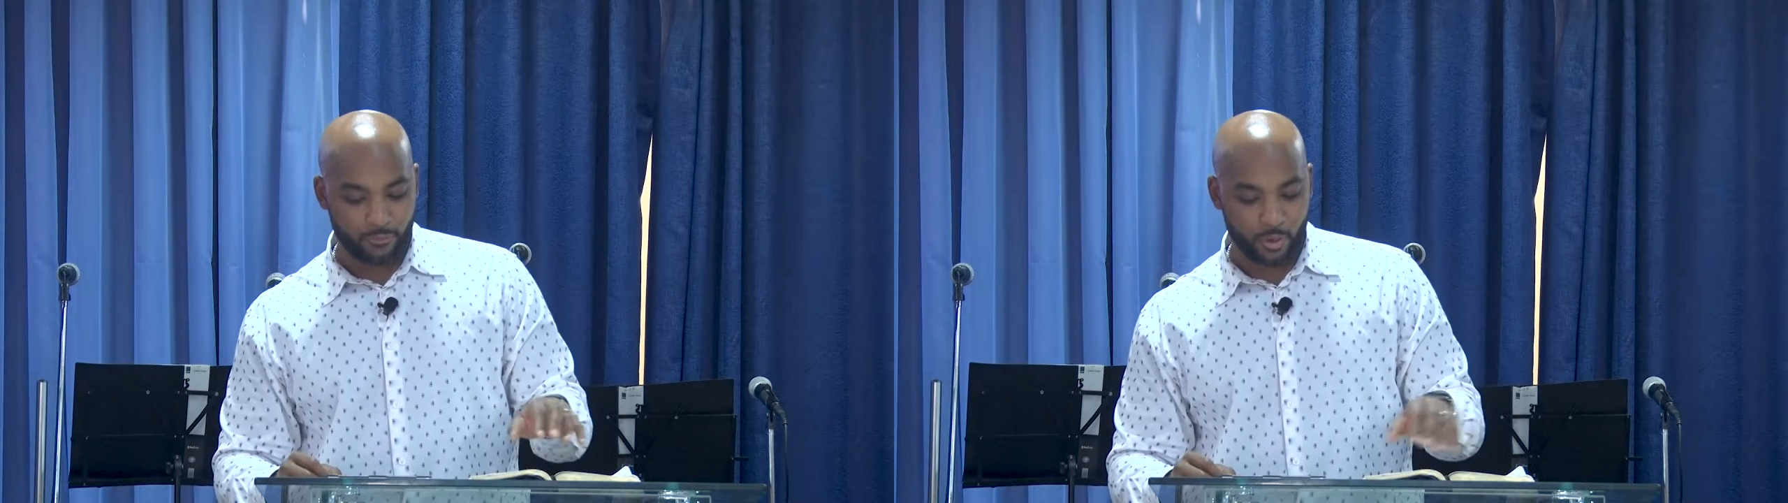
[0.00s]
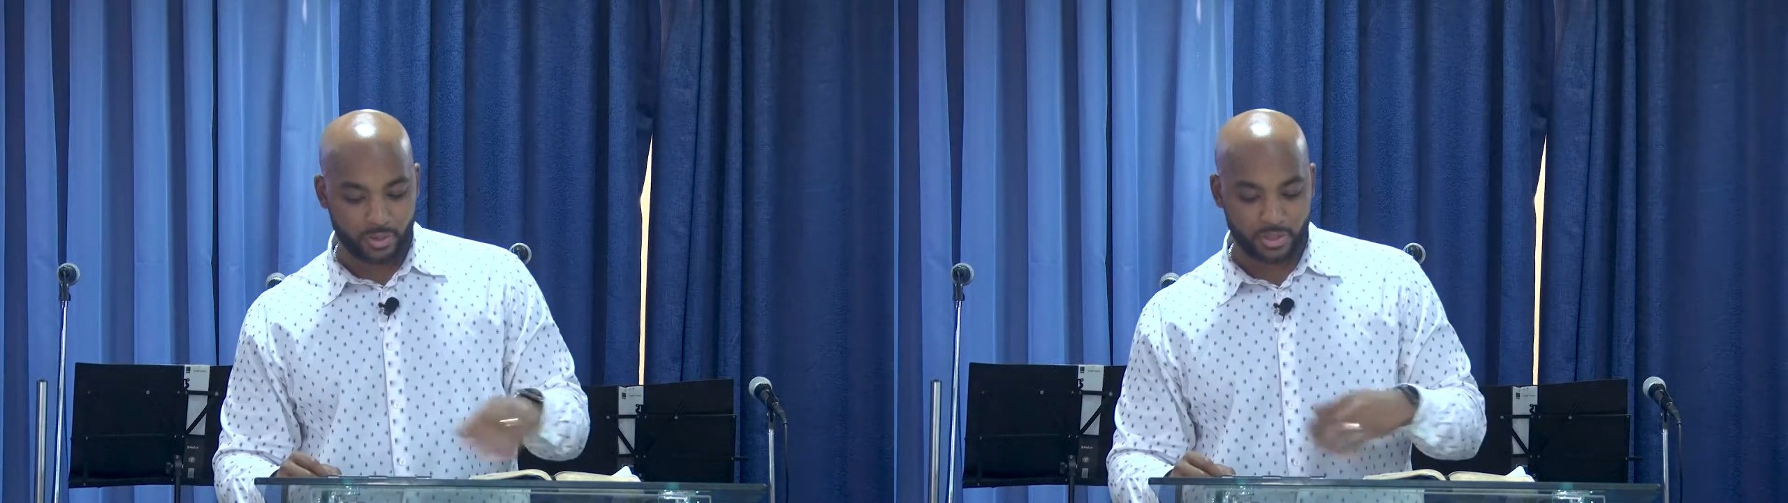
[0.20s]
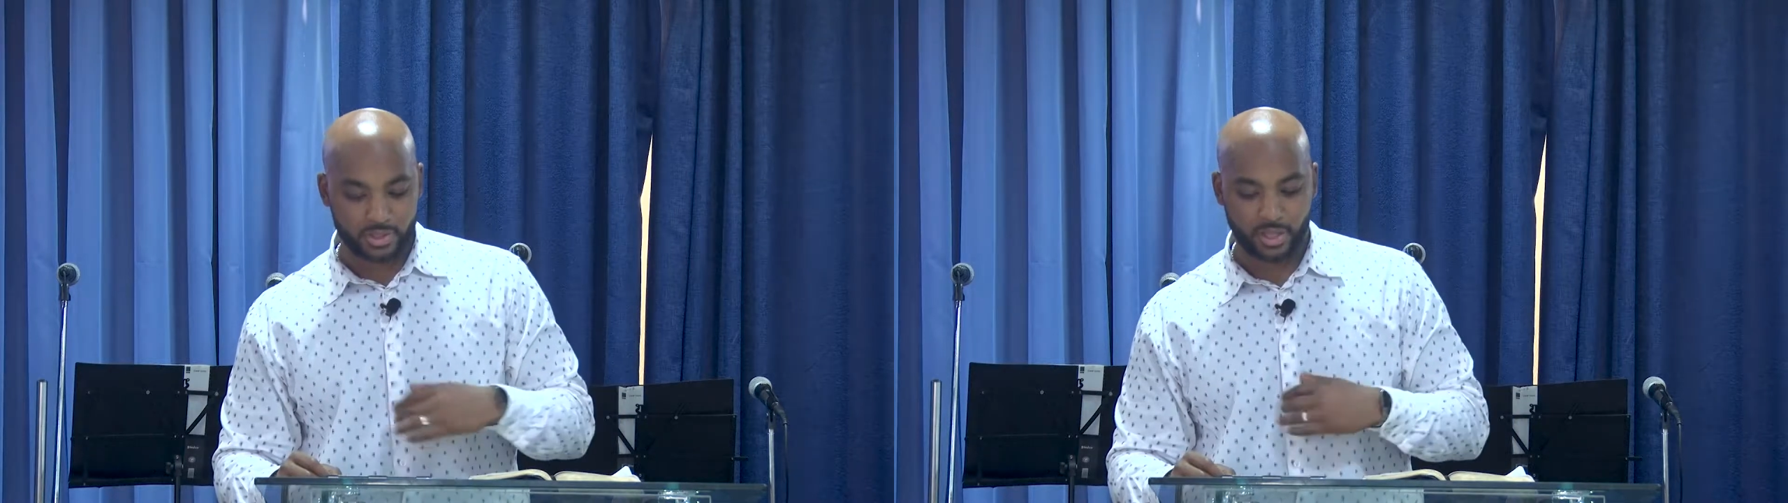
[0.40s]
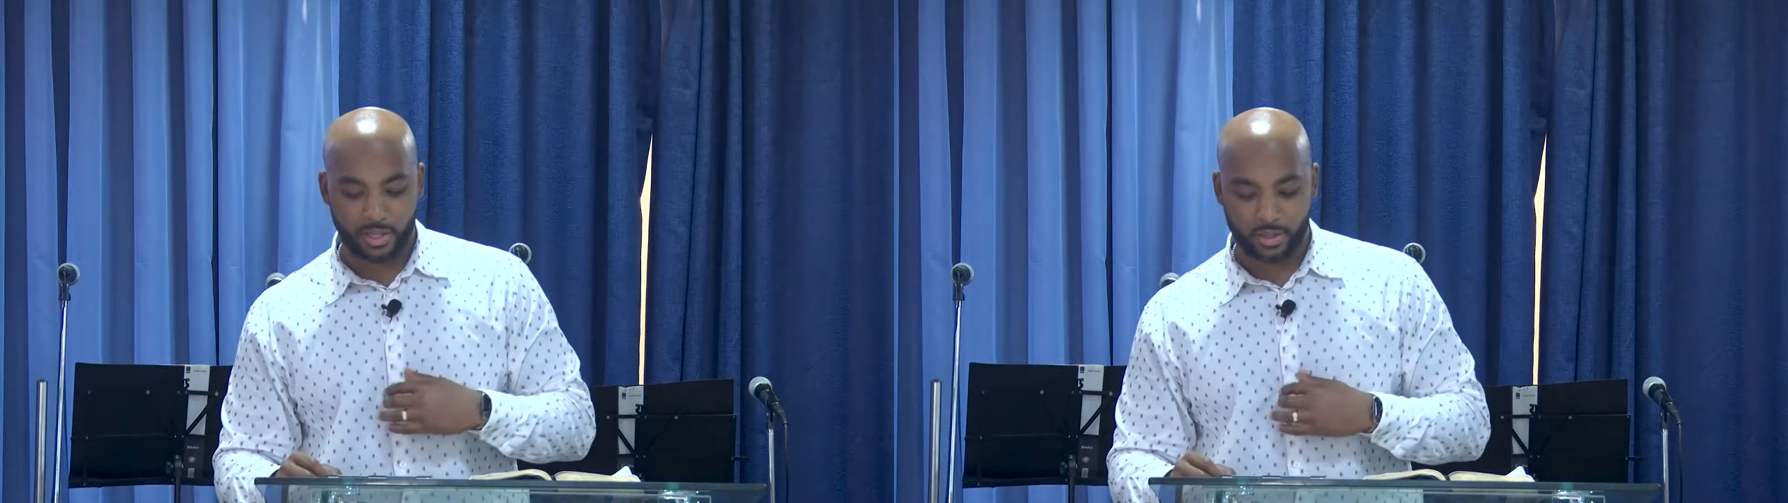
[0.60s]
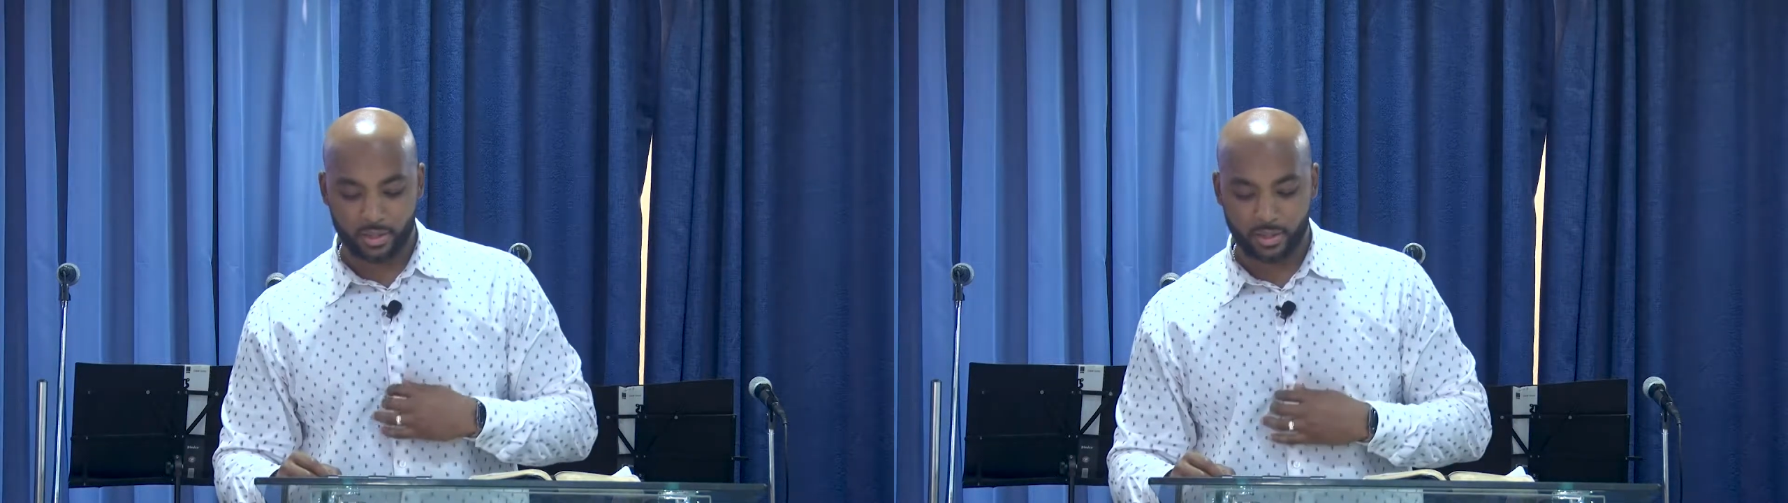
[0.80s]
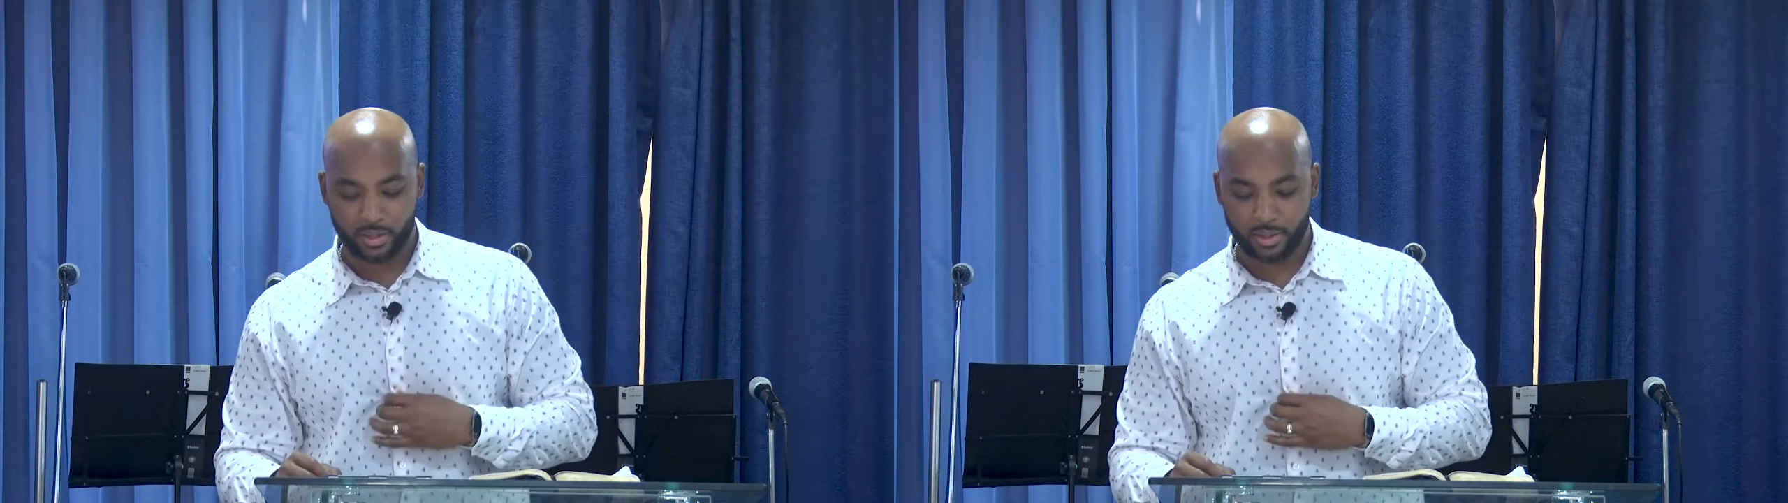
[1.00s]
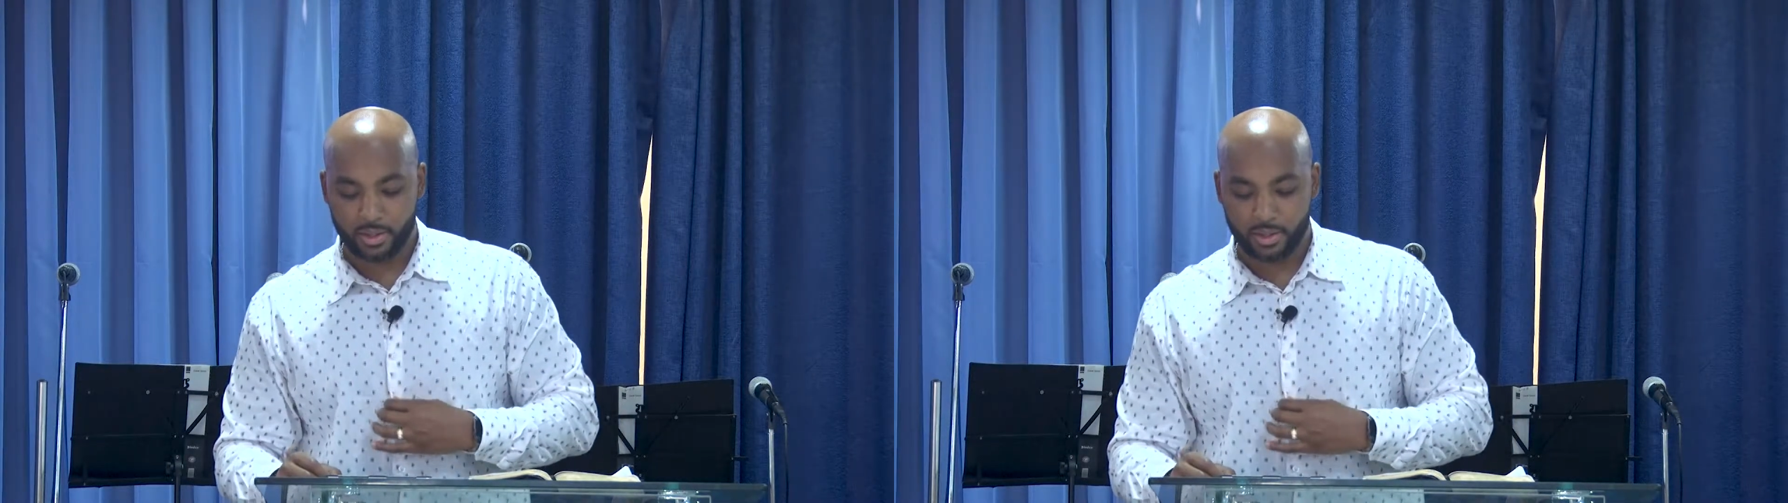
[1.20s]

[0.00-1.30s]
verse 10